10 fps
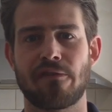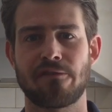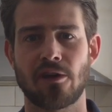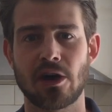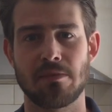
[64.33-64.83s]
of
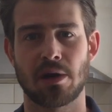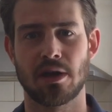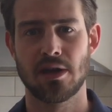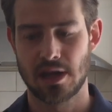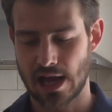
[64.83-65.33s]
fibre,
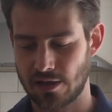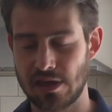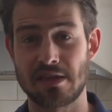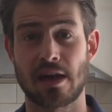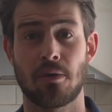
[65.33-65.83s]
and
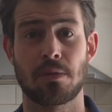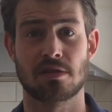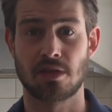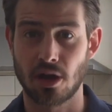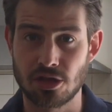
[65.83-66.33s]
these help
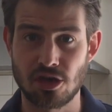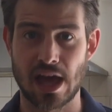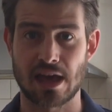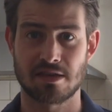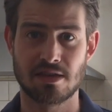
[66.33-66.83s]
us
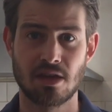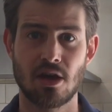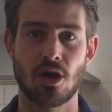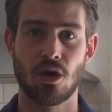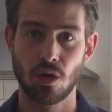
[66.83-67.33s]
digest
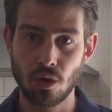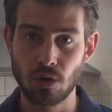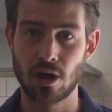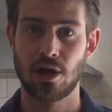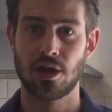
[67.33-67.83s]

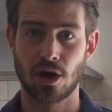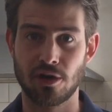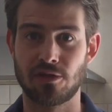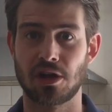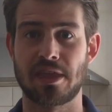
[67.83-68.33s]
all
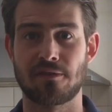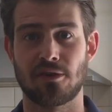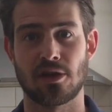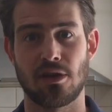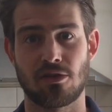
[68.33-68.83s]
of our
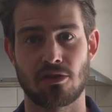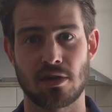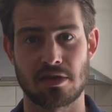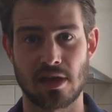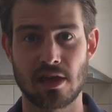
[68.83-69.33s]
different
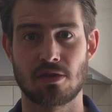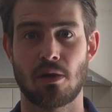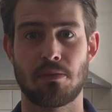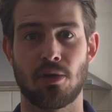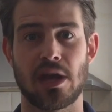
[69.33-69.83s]
nutrients into
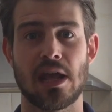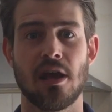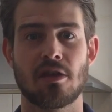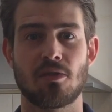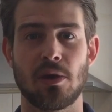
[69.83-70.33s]
our body
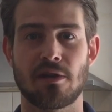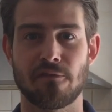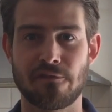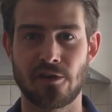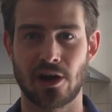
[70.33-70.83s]
so we can
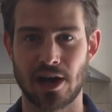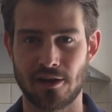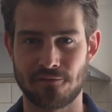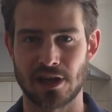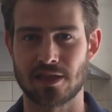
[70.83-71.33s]
fire
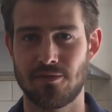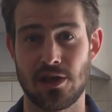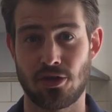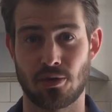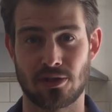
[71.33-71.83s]

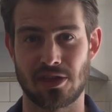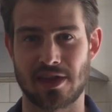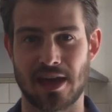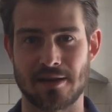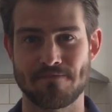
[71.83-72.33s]
effectively during the
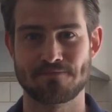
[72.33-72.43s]
day.